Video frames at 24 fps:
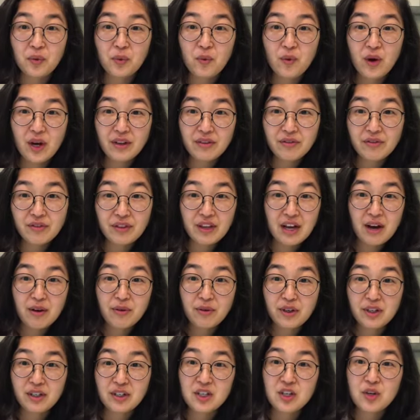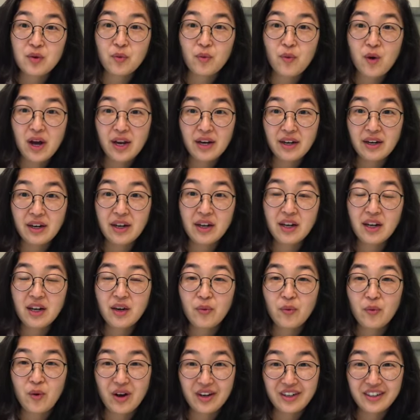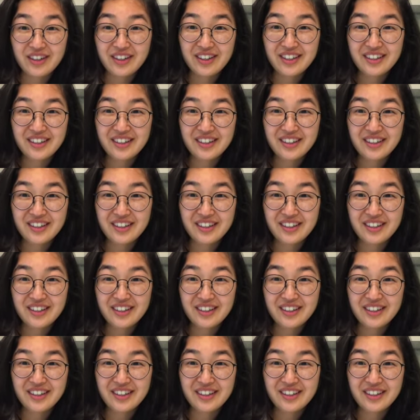1 flour to 1 water.